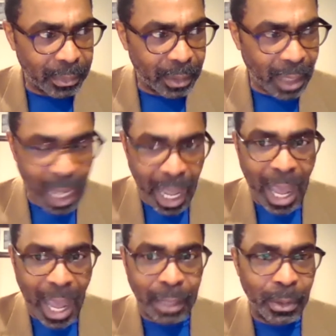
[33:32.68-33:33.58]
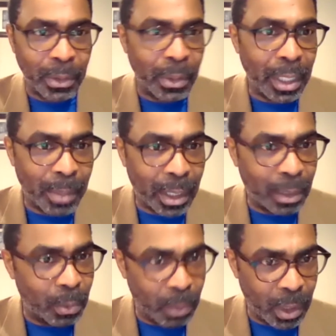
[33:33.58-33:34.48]
I don't know anybody
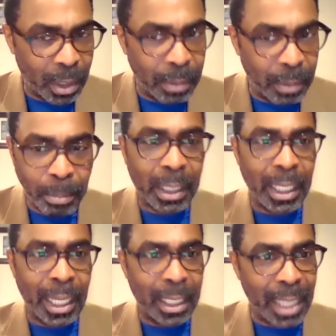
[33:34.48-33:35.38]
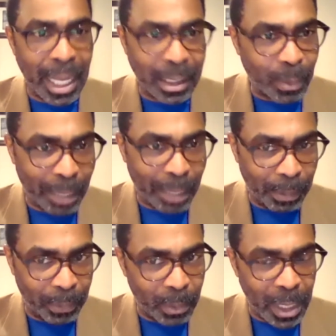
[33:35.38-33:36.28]
who would, but yet that's what
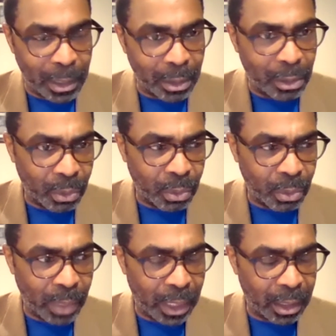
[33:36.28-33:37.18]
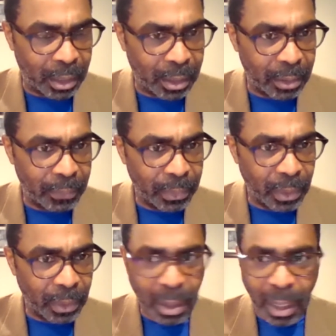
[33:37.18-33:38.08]
people want to do with
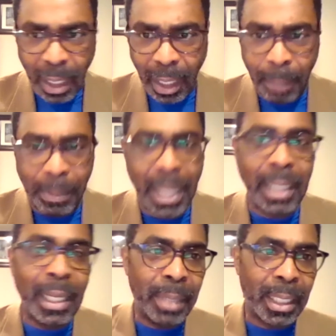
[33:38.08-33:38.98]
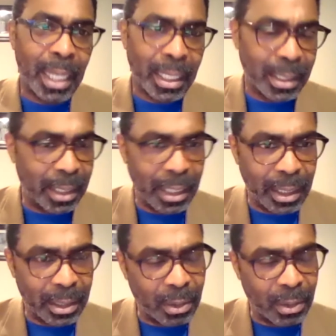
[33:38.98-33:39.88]
a pandemic that is killing
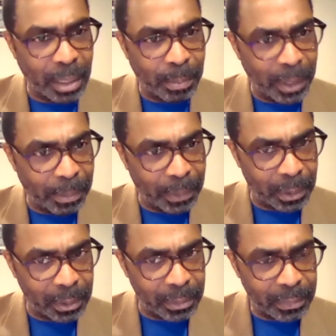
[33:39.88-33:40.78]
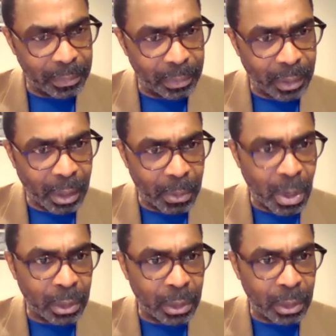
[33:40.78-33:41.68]
so many people
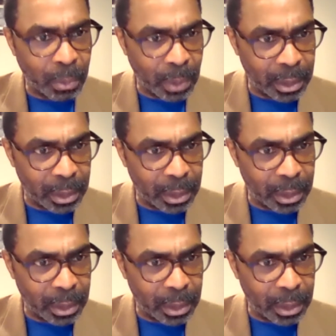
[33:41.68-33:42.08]
around the world.